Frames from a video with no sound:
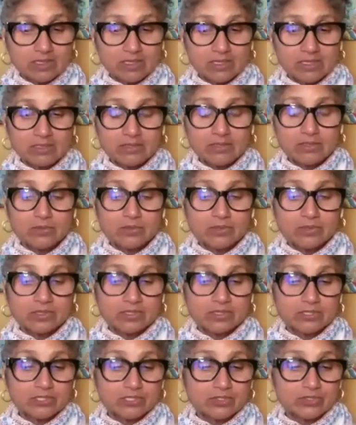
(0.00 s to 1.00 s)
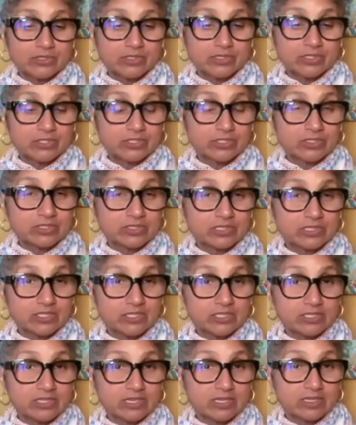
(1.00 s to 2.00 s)
the Hindu religious tradition
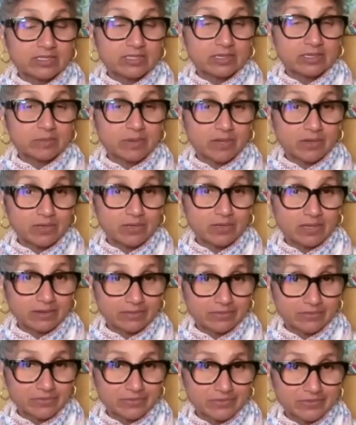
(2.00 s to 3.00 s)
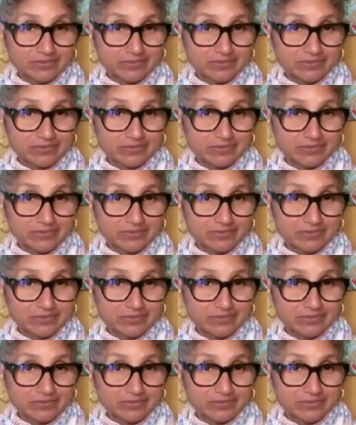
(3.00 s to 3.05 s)
teaches us about love.